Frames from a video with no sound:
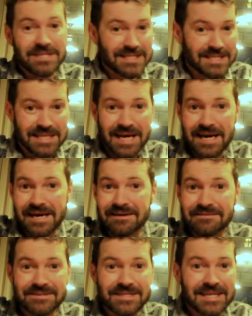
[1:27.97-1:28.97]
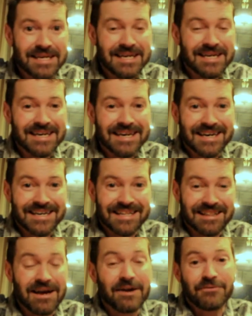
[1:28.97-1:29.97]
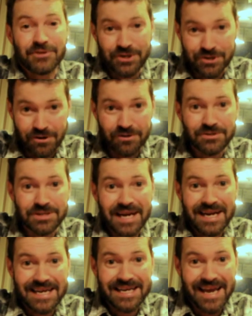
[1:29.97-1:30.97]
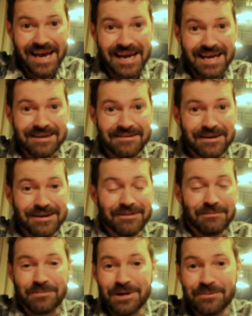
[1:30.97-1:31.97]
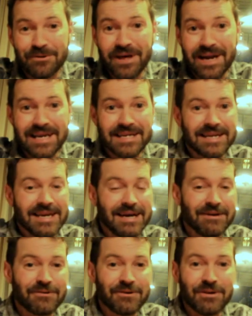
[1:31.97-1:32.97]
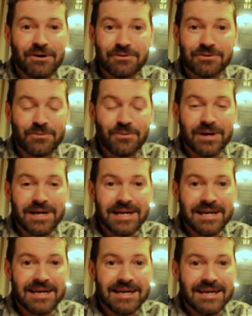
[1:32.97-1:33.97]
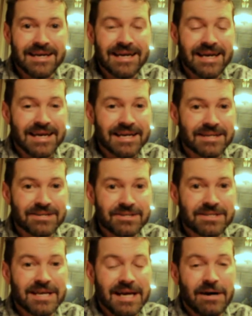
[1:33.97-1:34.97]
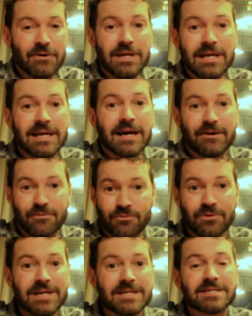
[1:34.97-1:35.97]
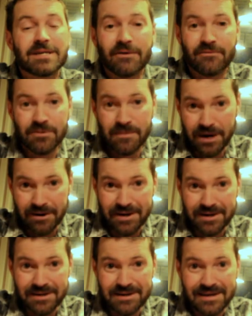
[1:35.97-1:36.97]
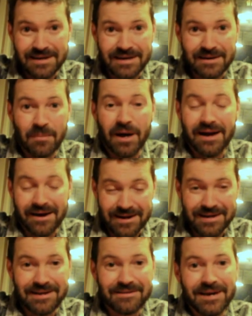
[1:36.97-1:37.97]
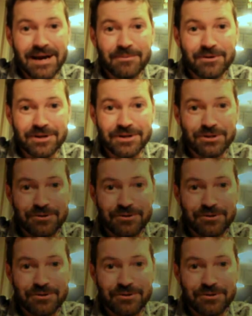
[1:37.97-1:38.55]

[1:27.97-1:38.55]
his downs, a lot of the struggles that he had had, the people that he encountered along the way, and just how he kind of rediscovered America by hiking the Appalachian